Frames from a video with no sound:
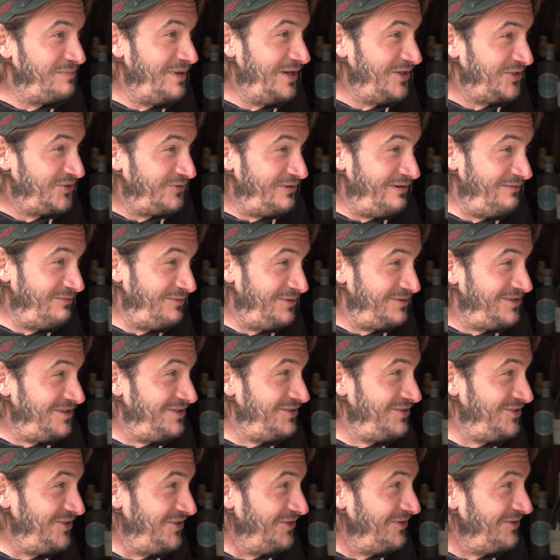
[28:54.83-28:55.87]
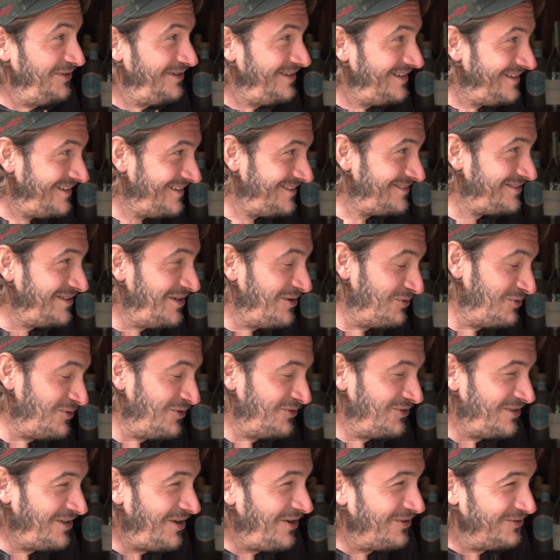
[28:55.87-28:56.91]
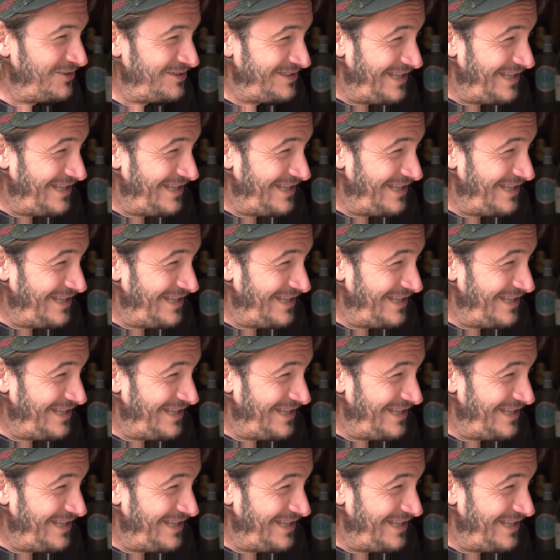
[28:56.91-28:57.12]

make sure everyone's in tune. Sit on, on the on the